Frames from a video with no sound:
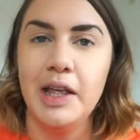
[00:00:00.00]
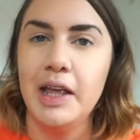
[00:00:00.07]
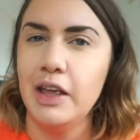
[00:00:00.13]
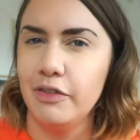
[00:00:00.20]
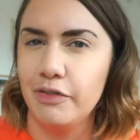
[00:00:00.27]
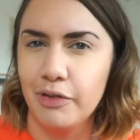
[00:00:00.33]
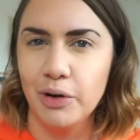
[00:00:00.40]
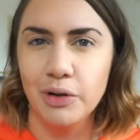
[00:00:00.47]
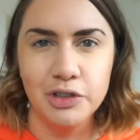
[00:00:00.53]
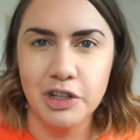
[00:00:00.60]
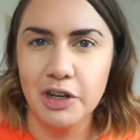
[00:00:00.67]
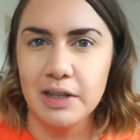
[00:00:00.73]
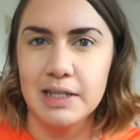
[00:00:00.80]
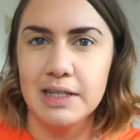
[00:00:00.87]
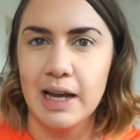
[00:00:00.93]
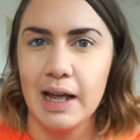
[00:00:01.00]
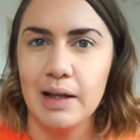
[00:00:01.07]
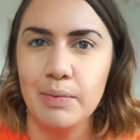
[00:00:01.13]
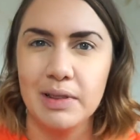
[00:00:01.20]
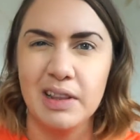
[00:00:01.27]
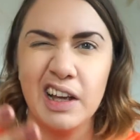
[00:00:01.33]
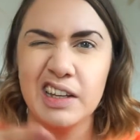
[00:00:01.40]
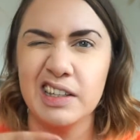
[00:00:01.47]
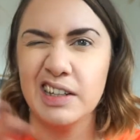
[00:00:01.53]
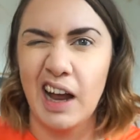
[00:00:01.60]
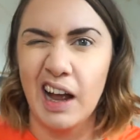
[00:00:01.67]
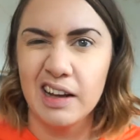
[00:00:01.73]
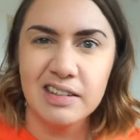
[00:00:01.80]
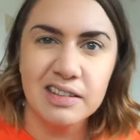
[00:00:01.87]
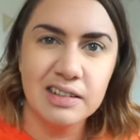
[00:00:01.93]
keep full during the day with like
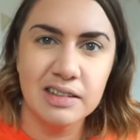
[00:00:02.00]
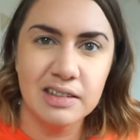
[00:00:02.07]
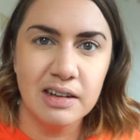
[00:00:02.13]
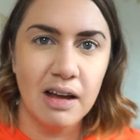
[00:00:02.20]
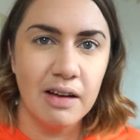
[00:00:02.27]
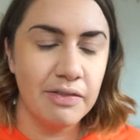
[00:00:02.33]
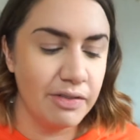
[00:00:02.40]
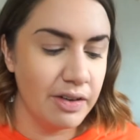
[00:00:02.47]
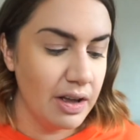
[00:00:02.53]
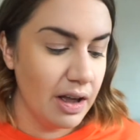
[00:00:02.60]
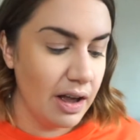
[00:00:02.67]
snacks and stuff.